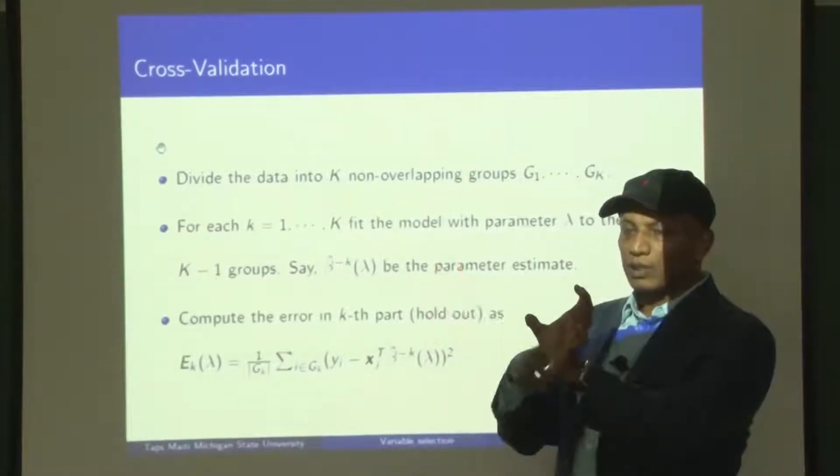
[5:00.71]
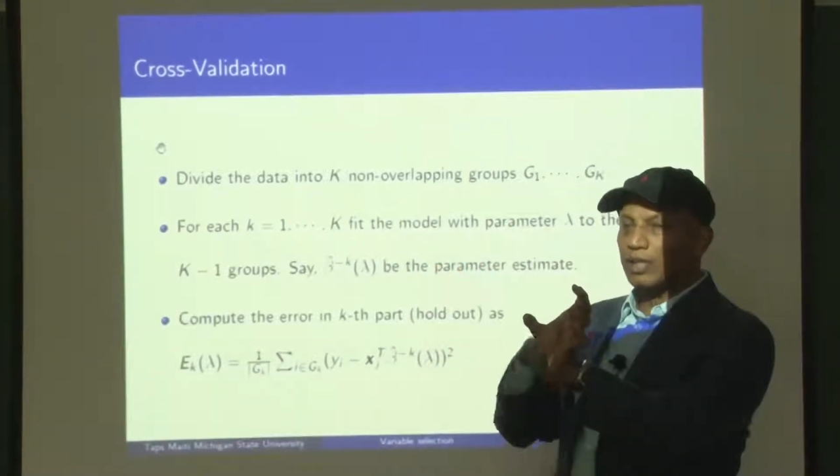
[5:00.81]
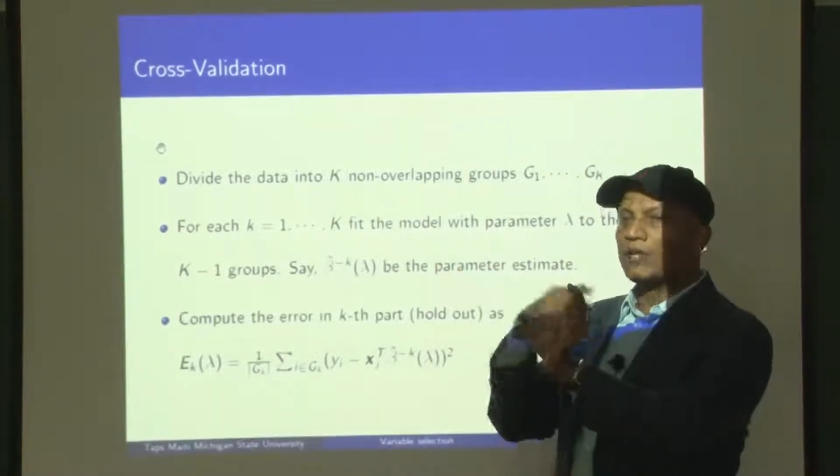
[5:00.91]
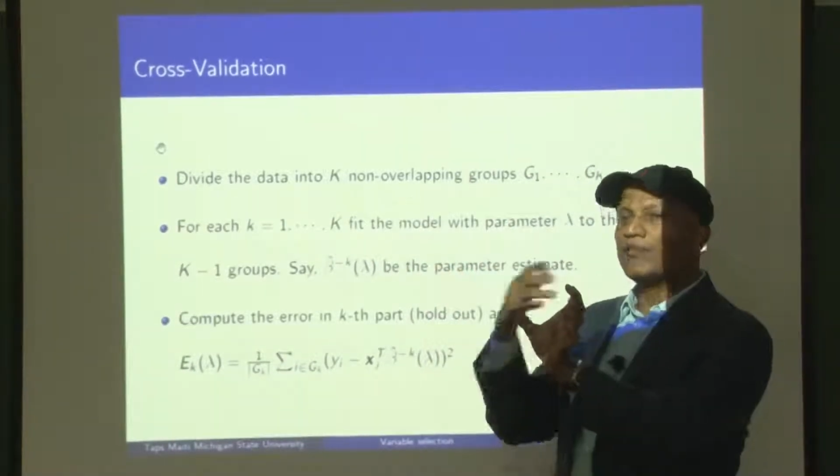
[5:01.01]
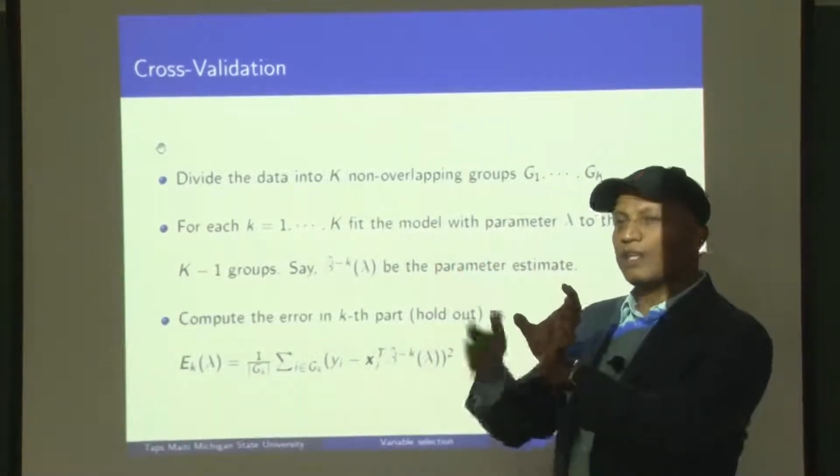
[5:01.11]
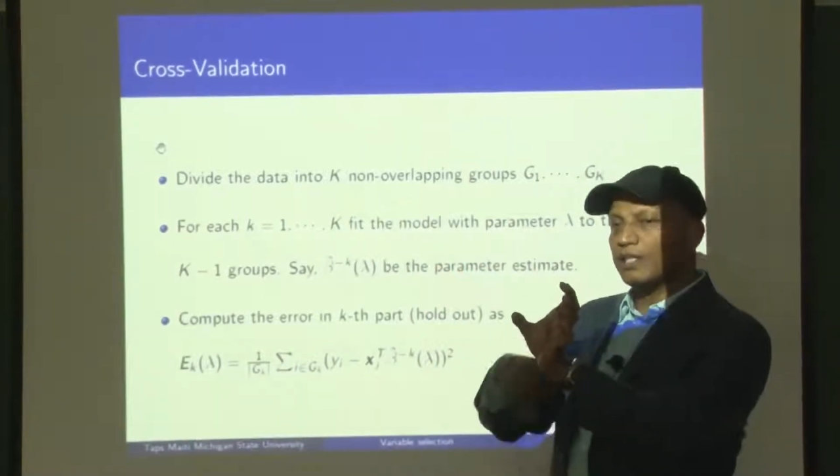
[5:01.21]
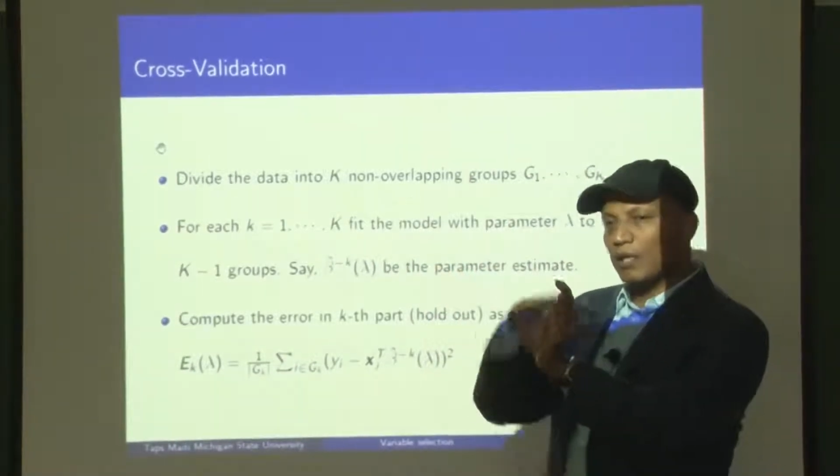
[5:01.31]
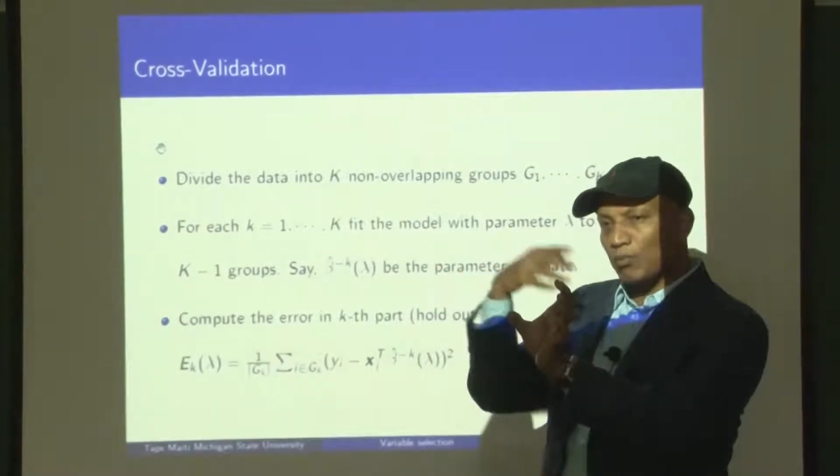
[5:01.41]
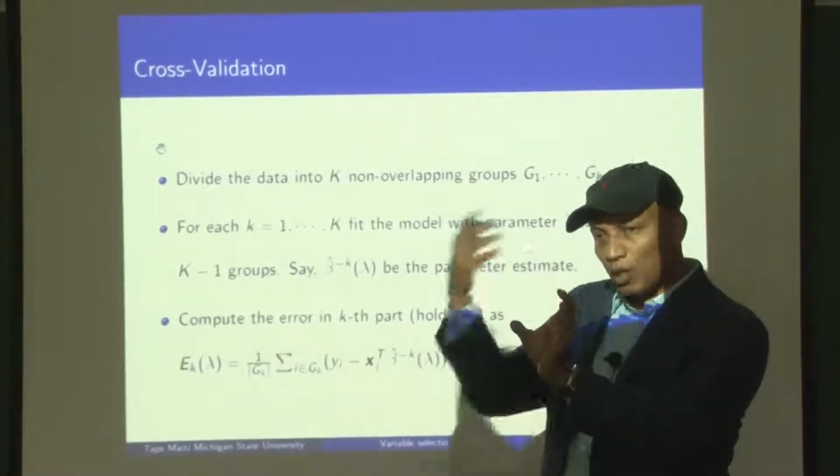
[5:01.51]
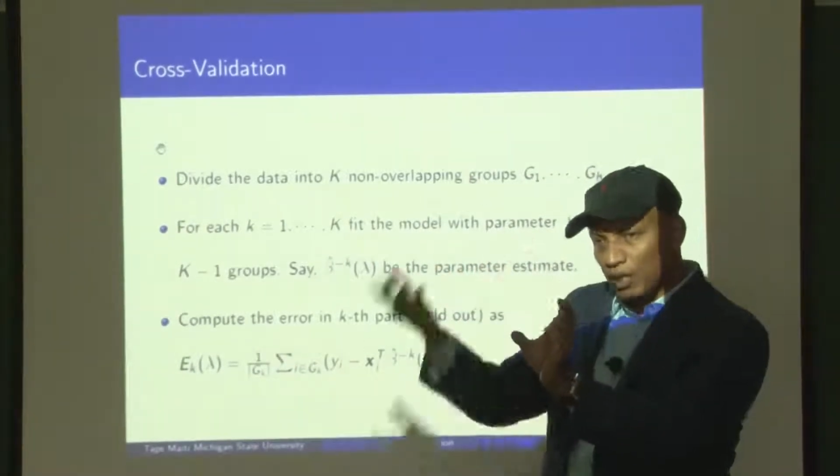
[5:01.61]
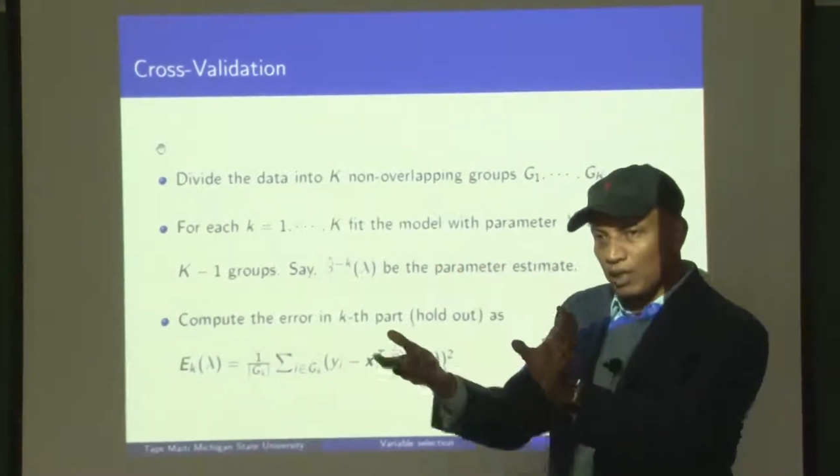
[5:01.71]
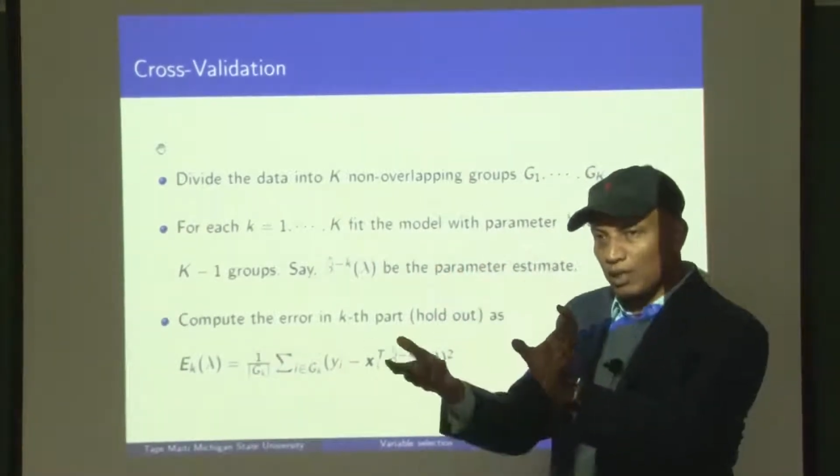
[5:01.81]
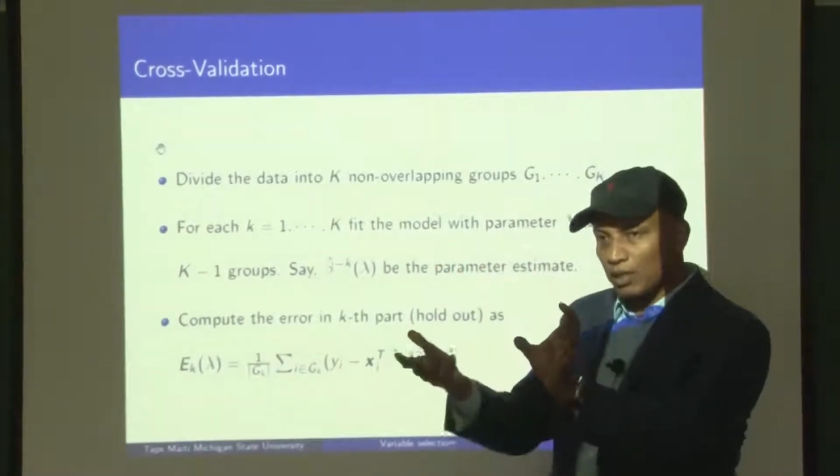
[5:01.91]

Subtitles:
Then I fit the model,